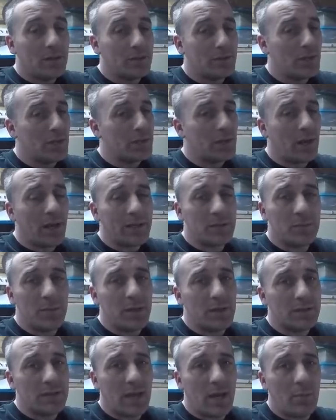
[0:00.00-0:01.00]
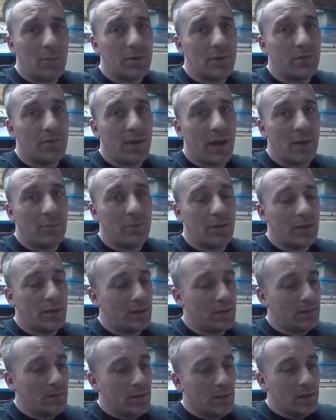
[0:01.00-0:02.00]
Nothing like spending time with your family
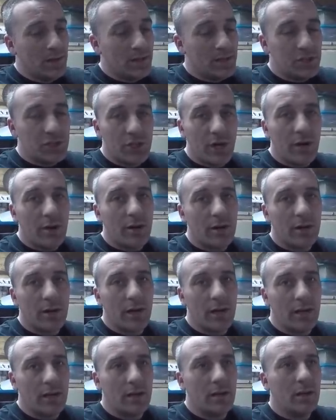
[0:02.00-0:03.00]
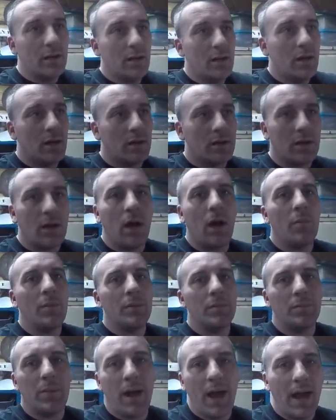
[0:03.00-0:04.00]
and sharing a
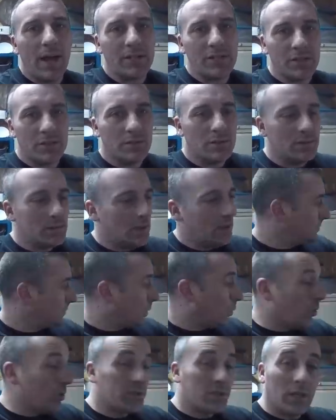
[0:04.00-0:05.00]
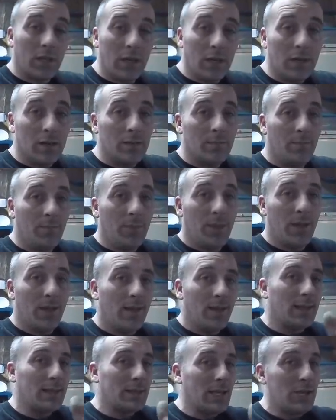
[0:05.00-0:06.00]
common passion. Once again,
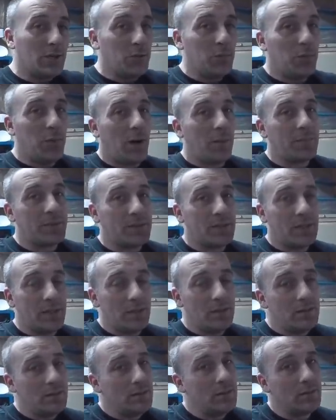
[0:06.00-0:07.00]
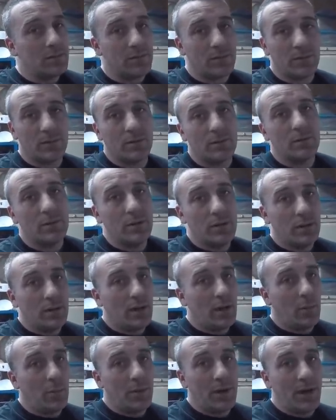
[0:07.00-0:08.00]
thank you, Papa T, for
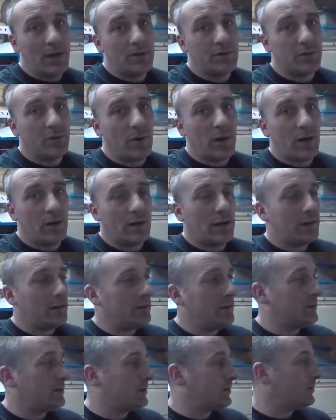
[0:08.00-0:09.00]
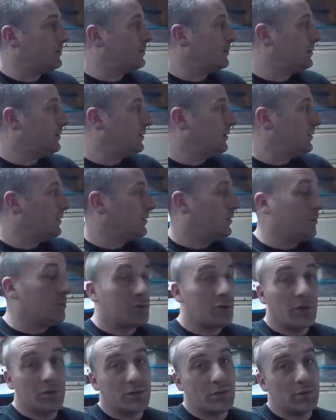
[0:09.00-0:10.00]
helping Andrew out like this. I'm
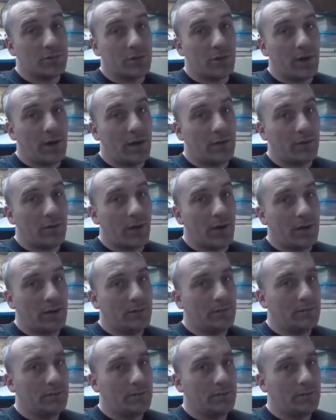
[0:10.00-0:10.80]
sure it's gonna turn out great.